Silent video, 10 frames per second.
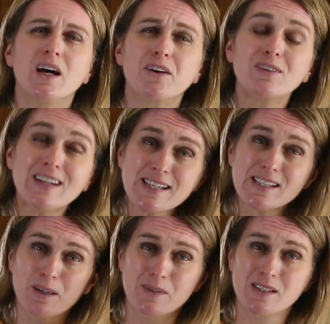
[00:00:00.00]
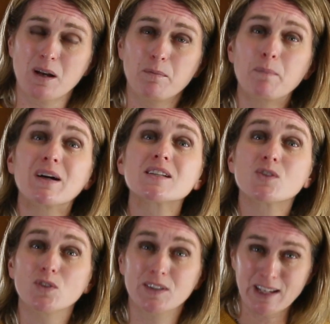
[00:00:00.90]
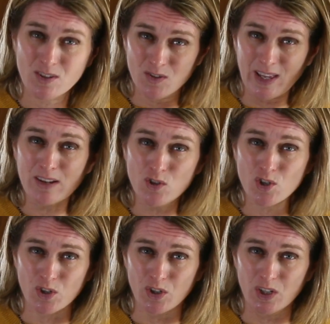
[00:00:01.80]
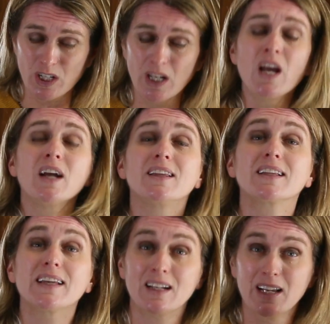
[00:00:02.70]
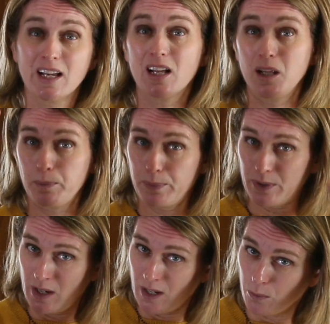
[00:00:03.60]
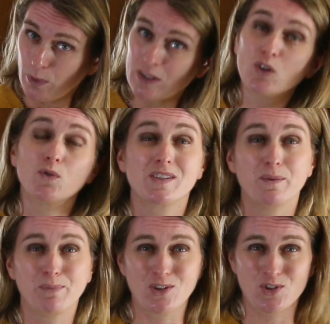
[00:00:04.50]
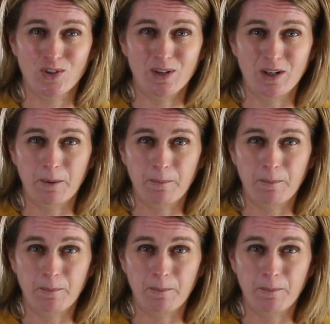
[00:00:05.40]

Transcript: releasing some muscle tension that can help with constipation.